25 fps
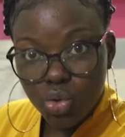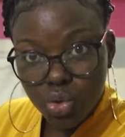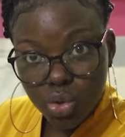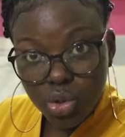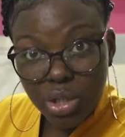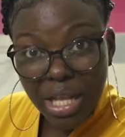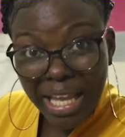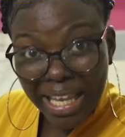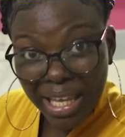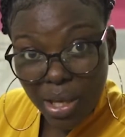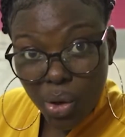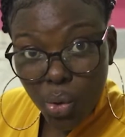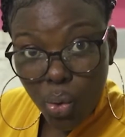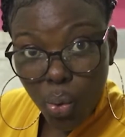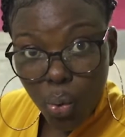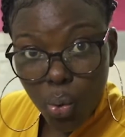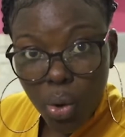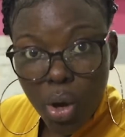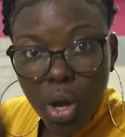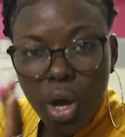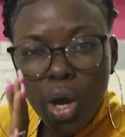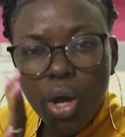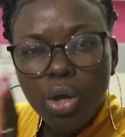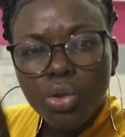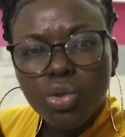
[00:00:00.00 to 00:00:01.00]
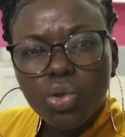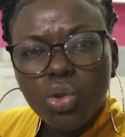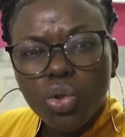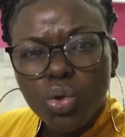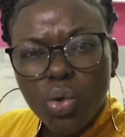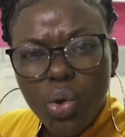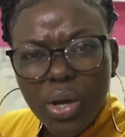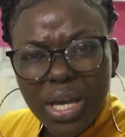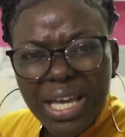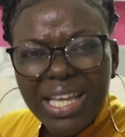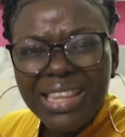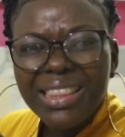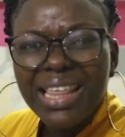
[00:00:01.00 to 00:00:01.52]
The ego,
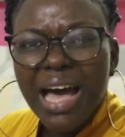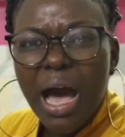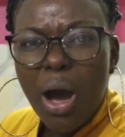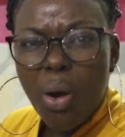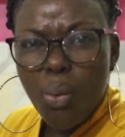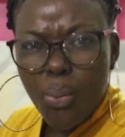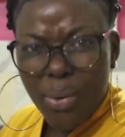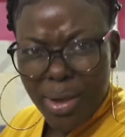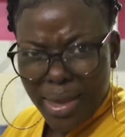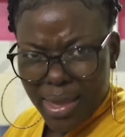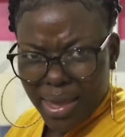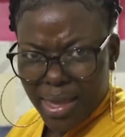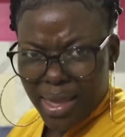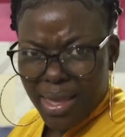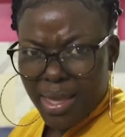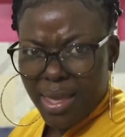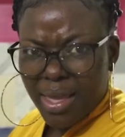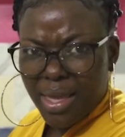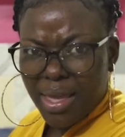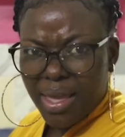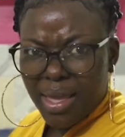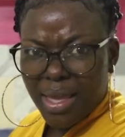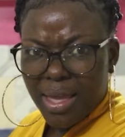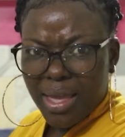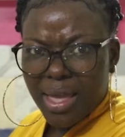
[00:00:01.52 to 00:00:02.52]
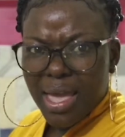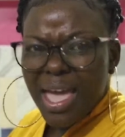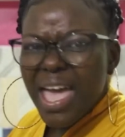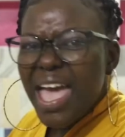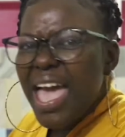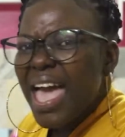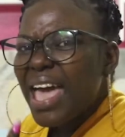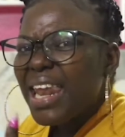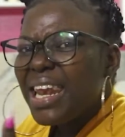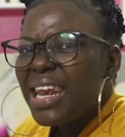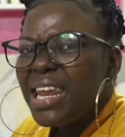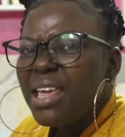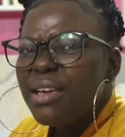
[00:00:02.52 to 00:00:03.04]
throw it away
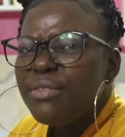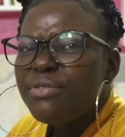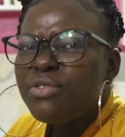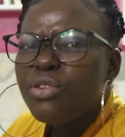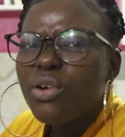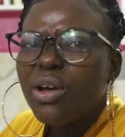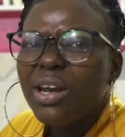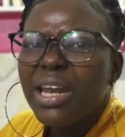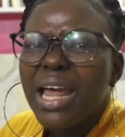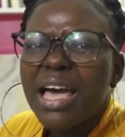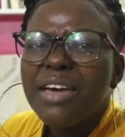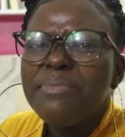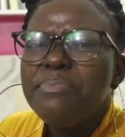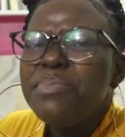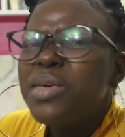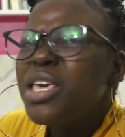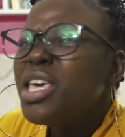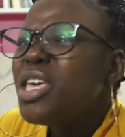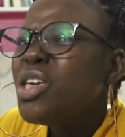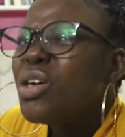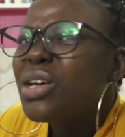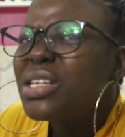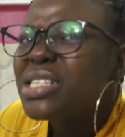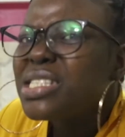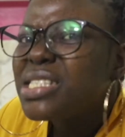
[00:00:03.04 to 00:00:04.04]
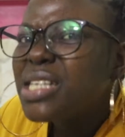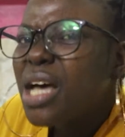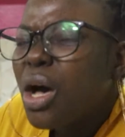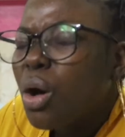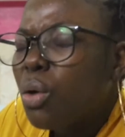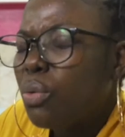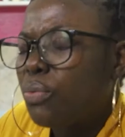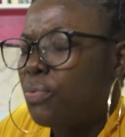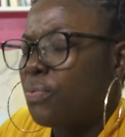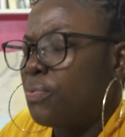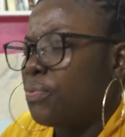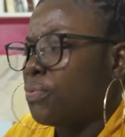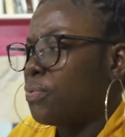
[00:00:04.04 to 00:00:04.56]
and live your life. Be
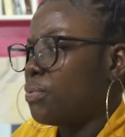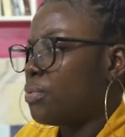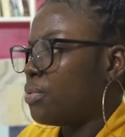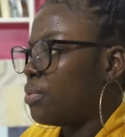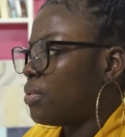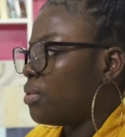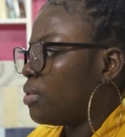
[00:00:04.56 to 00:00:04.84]
yourself.